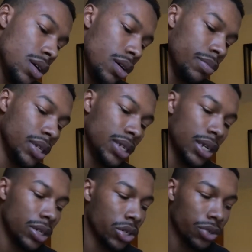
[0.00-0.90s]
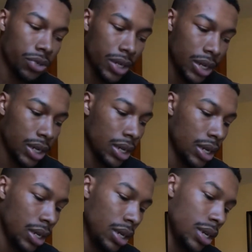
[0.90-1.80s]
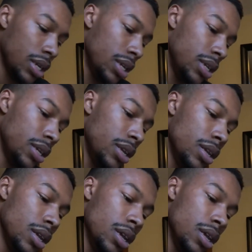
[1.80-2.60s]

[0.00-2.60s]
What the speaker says: the sailor's creed, and